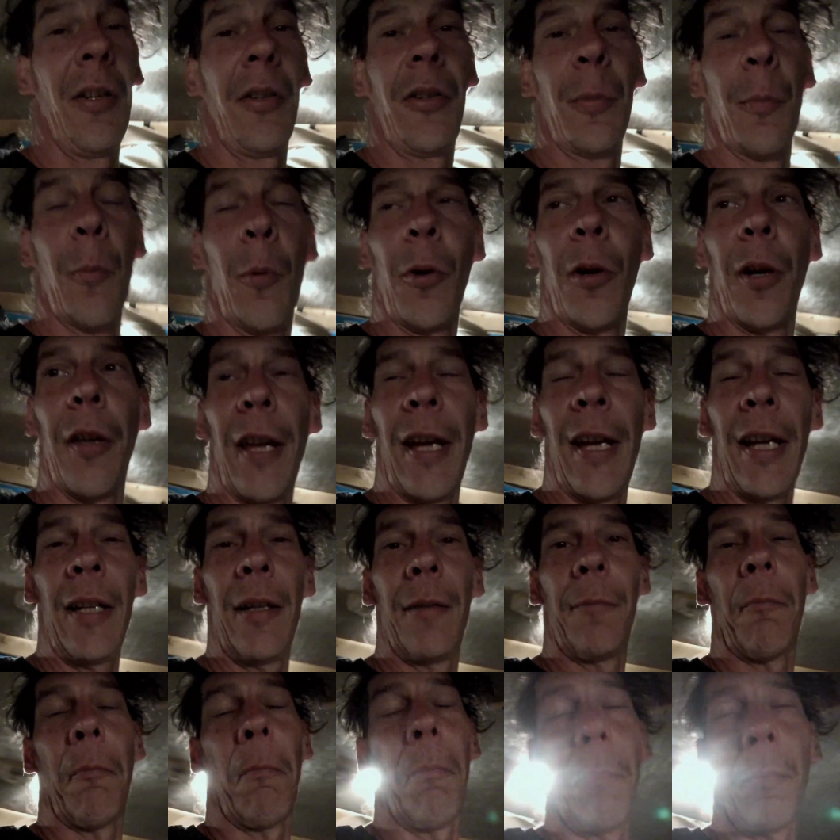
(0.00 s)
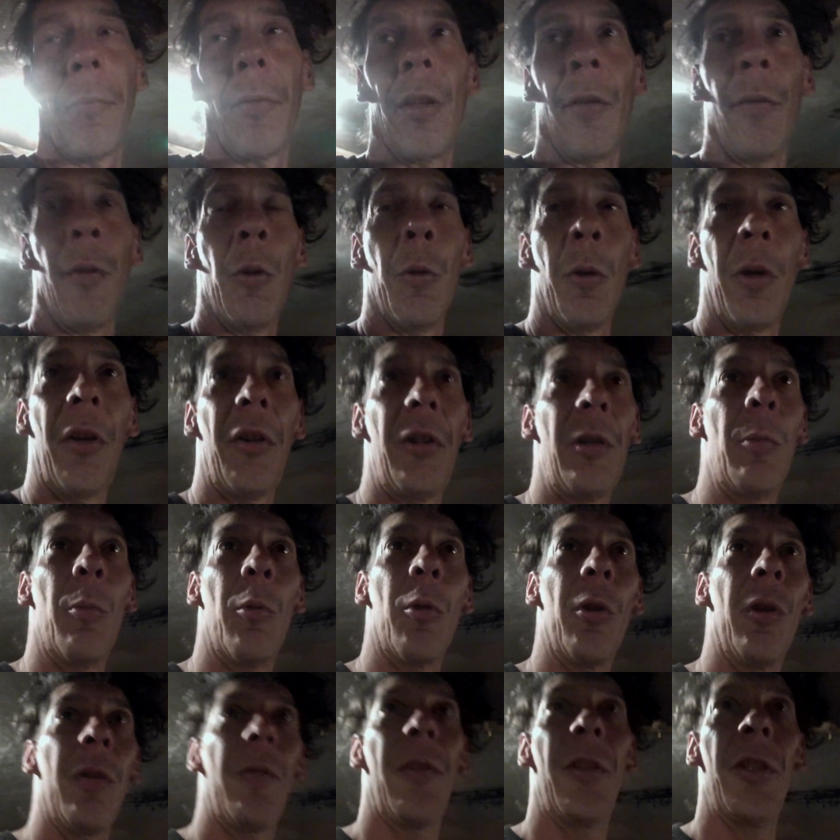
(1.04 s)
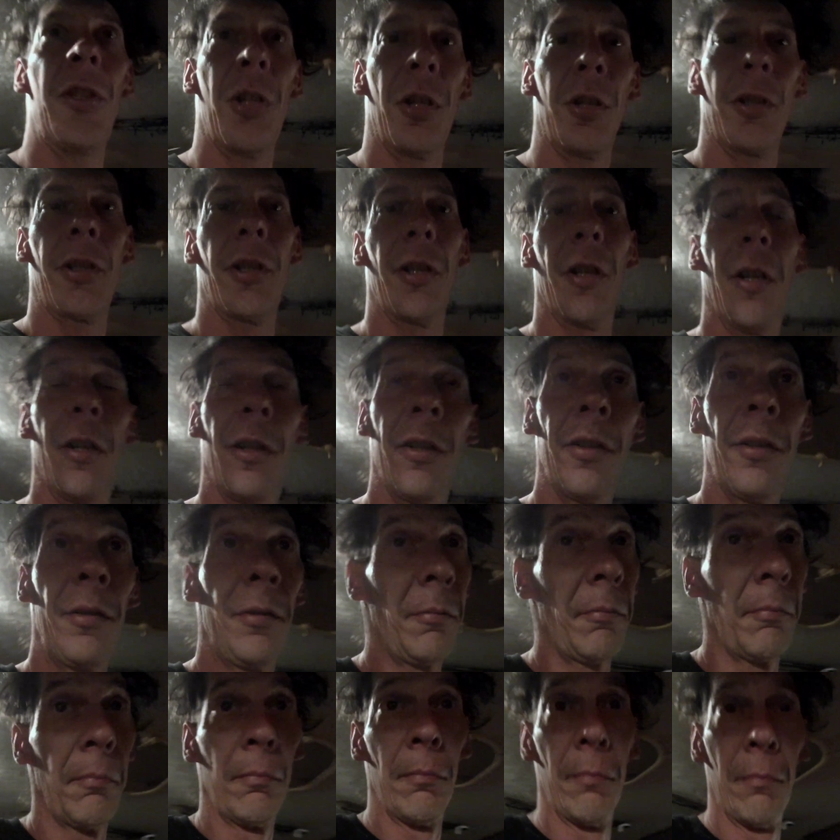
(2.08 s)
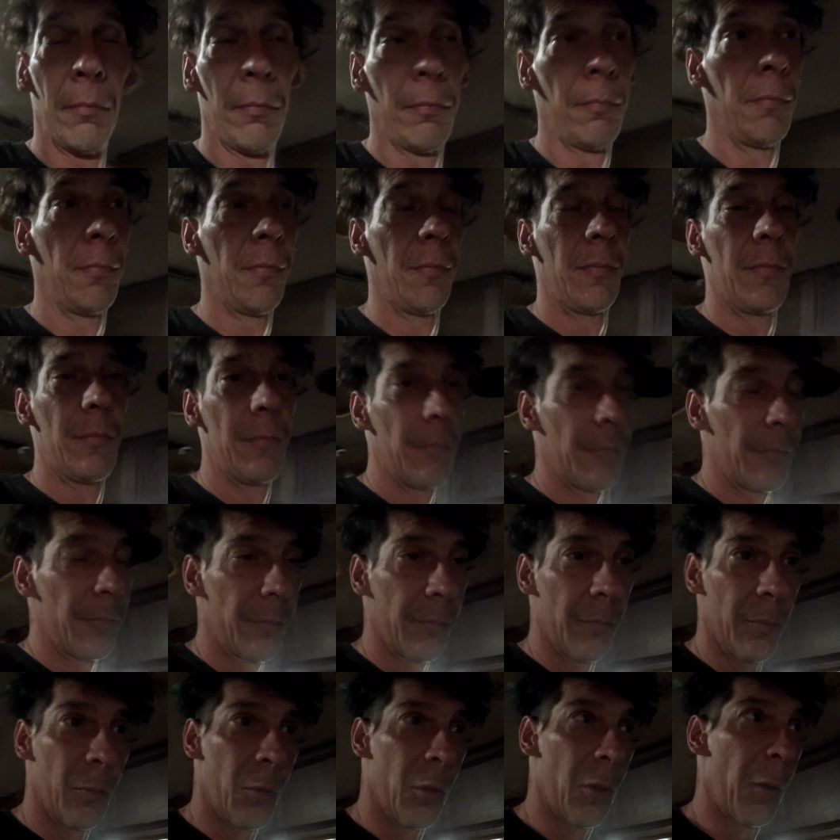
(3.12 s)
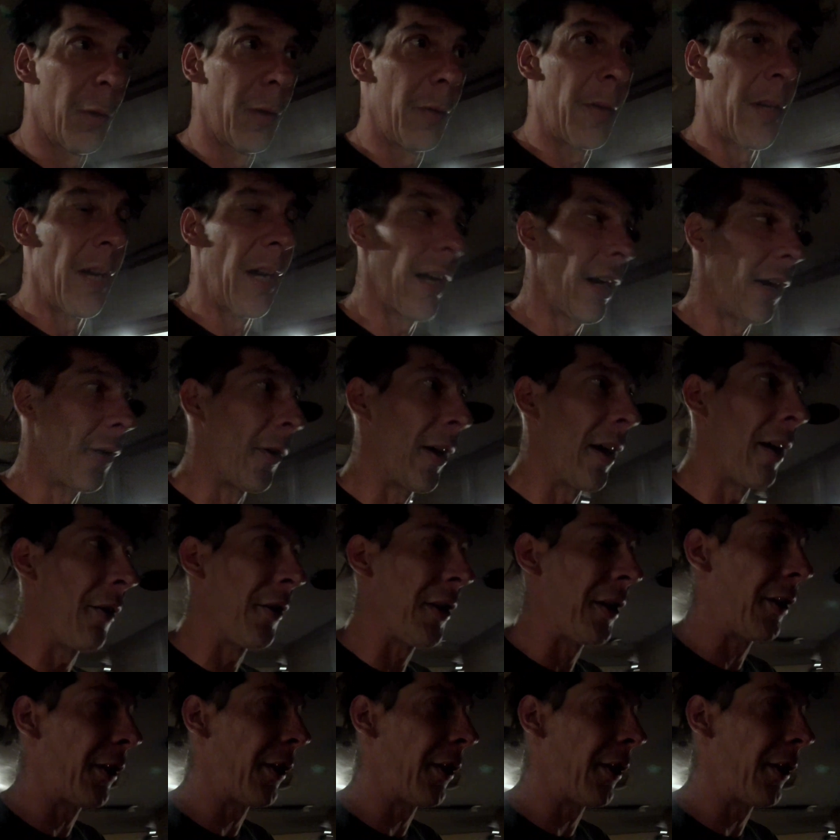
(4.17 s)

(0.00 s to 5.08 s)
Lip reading: some more of that, if you want to see more of the junkyard, what we've got around here